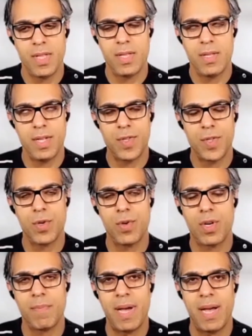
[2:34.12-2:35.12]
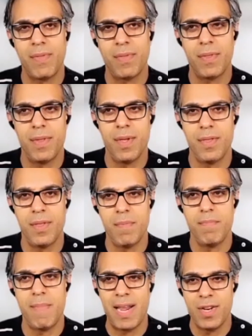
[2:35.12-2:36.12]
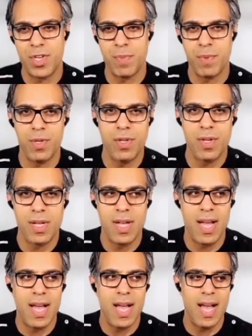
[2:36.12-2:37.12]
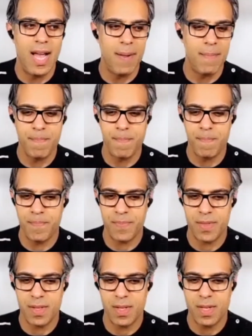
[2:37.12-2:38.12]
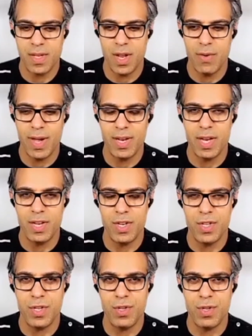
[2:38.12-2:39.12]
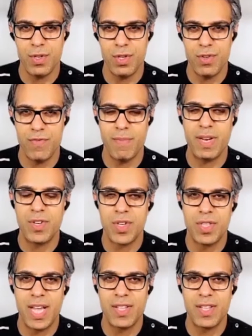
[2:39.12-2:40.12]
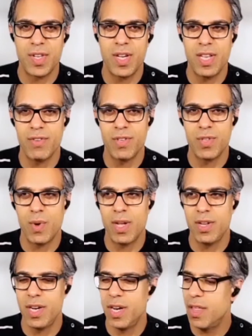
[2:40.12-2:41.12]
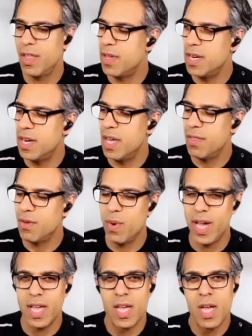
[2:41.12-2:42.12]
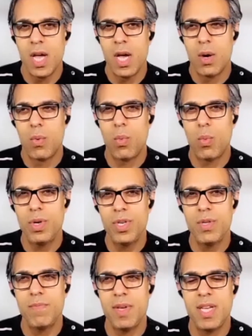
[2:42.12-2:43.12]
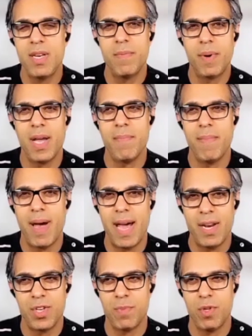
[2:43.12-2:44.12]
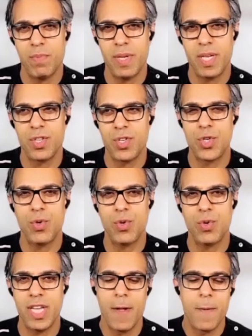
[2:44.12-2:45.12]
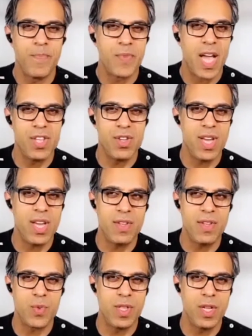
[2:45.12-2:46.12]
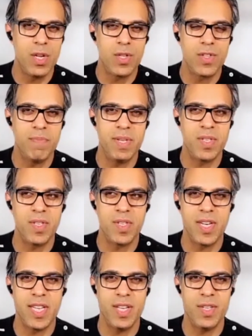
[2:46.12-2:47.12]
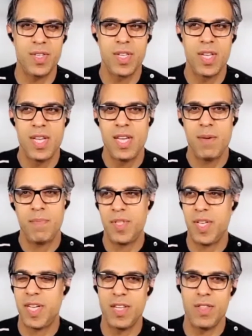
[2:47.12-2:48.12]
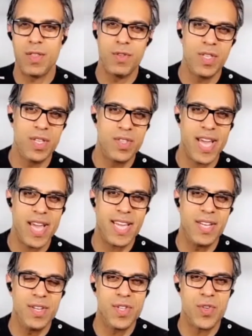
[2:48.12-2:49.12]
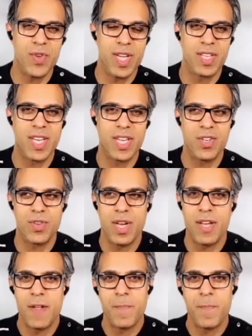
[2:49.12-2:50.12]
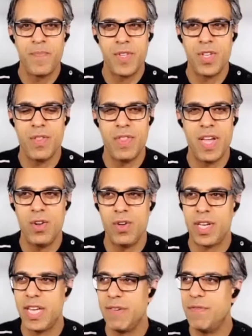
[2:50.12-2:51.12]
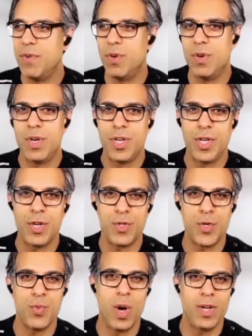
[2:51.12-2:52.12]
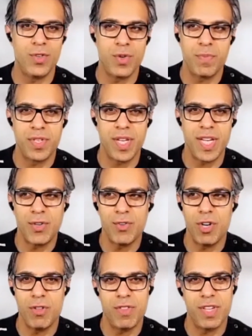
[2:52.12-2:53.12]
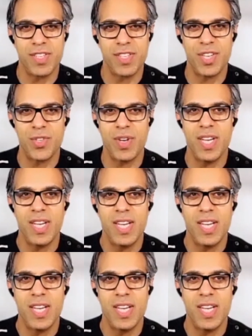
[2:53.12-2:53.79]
Let's talk about the, the manageable um, you know and, and you've mentioned that earlier as well in another in another way what do you mean by manageable because surely and you hear this with a lot of business leaders particularly those in the tech industry etc you know they're looking for you know 200% growth etc